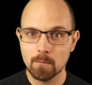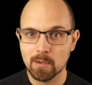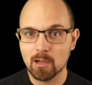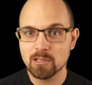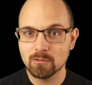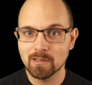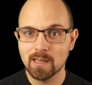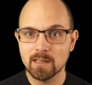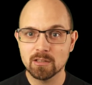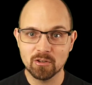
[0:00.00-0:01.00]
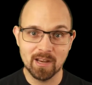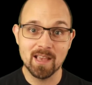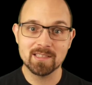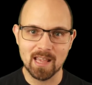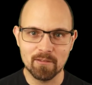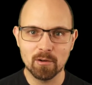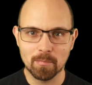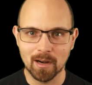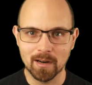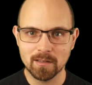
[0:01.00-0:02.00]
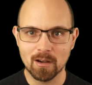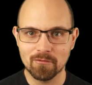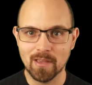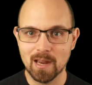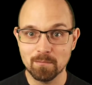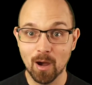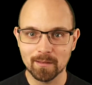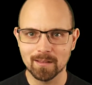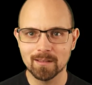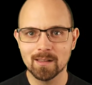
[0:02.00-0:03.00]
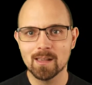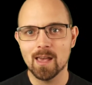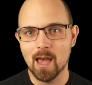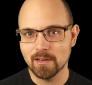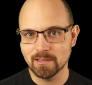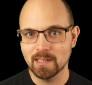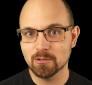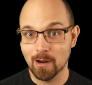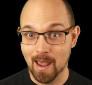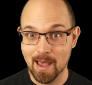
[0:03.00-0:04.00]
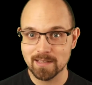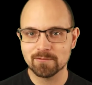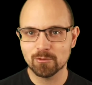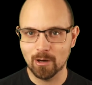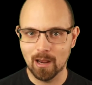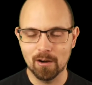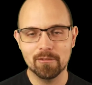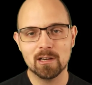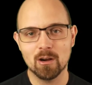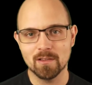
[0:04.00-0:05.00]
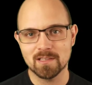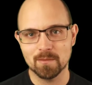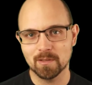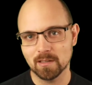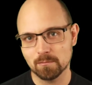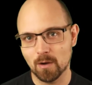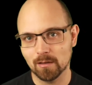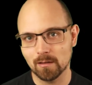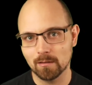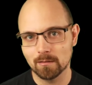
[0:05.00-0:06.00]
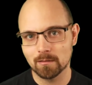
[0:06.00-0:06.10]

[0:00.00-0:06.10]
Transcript: because you need to test every part of that model and need to ask for every concept in that model.